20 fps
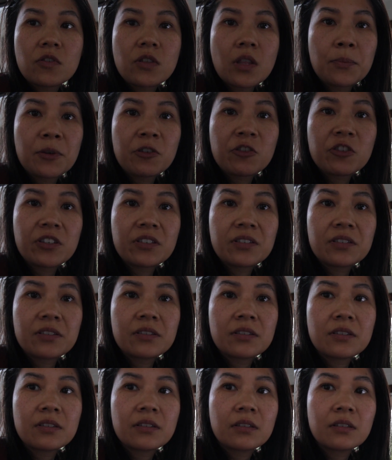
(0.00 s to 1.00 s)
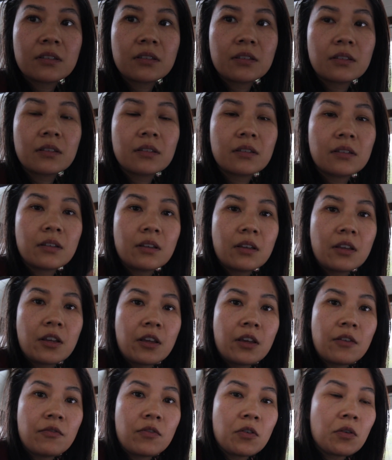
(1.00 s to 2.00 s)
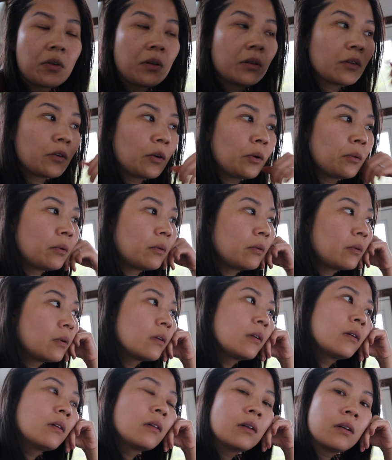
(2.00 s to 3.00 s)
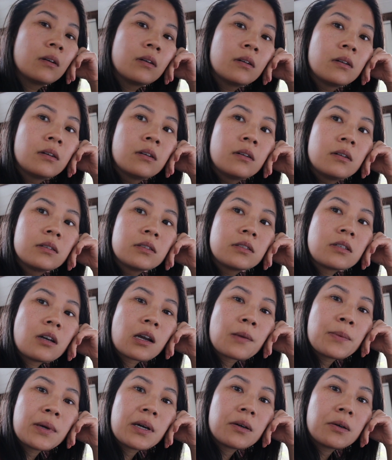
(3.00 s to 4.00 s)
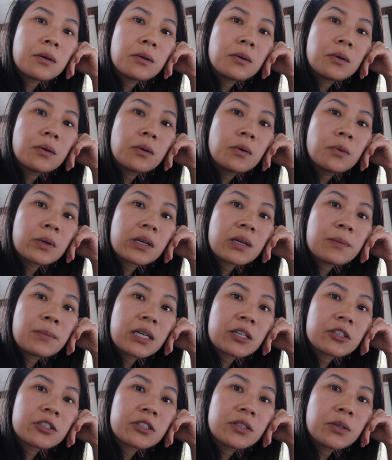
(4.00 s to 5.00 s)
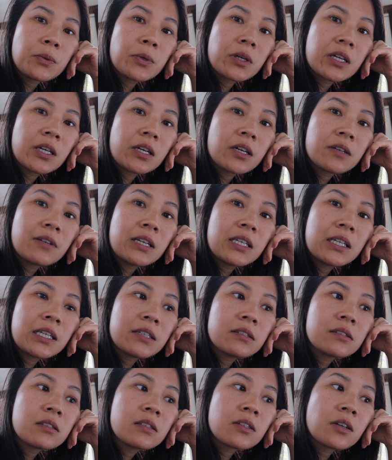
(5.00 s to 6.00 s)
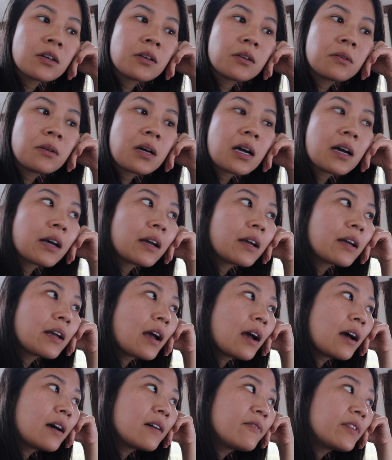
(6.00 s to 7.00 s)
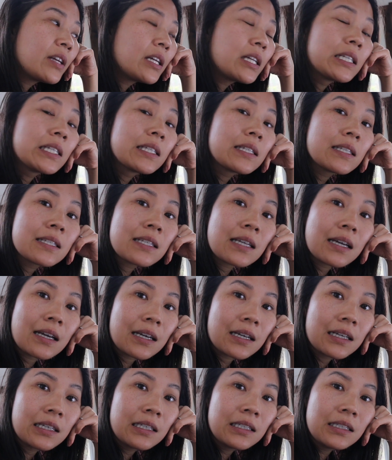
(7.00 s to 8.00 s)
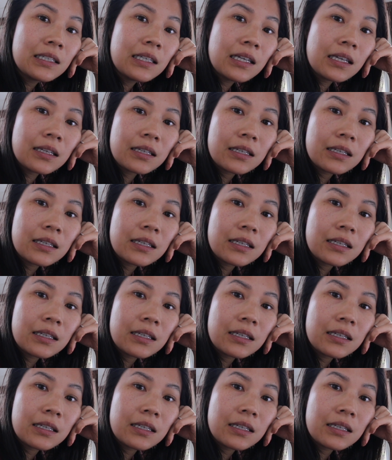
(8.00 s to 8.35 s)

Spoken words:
So let me just give you a little talk about what I'm actually working on right now. So I have InDesign.